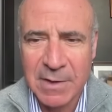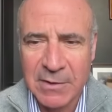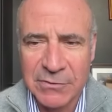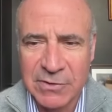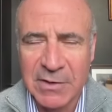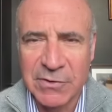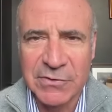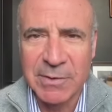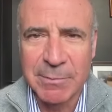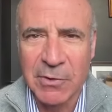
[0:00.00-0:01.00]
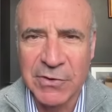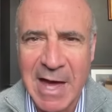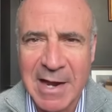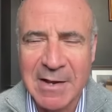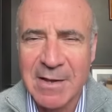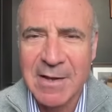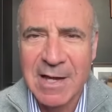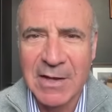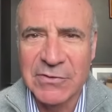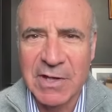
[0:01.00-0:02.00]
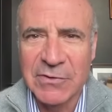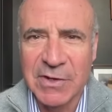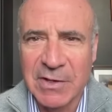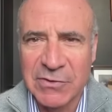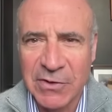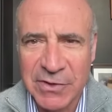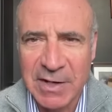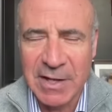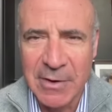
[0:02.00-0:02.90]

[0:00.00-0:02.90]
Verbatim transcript: It's it's as simple as that. It's it's an existing